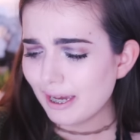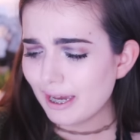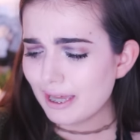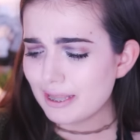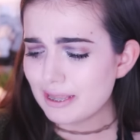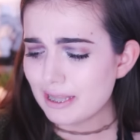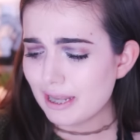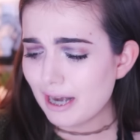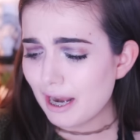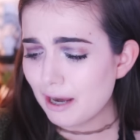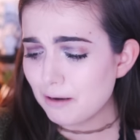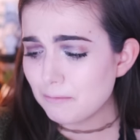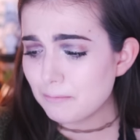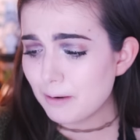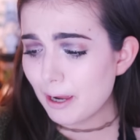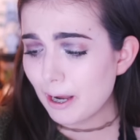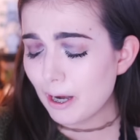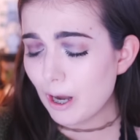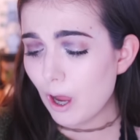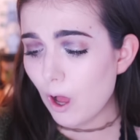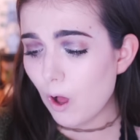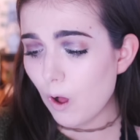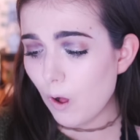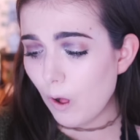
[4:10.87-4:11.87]
And then I
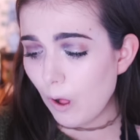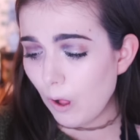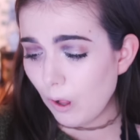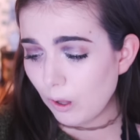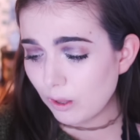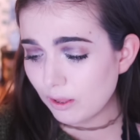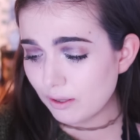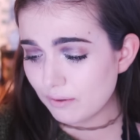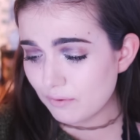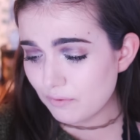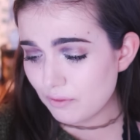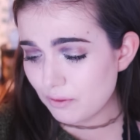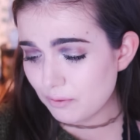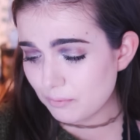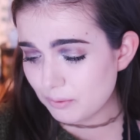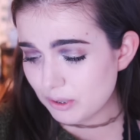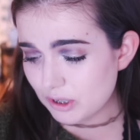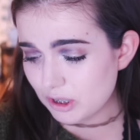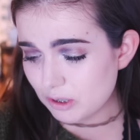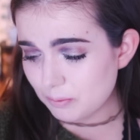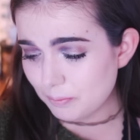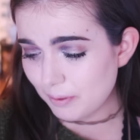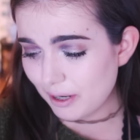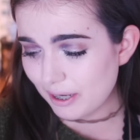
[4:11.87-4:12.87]
read all of the
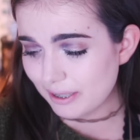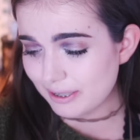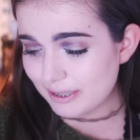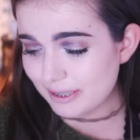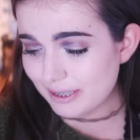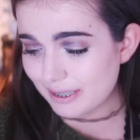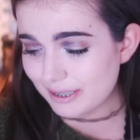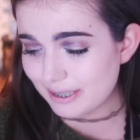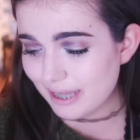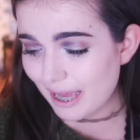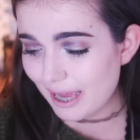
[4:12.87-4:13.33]
responses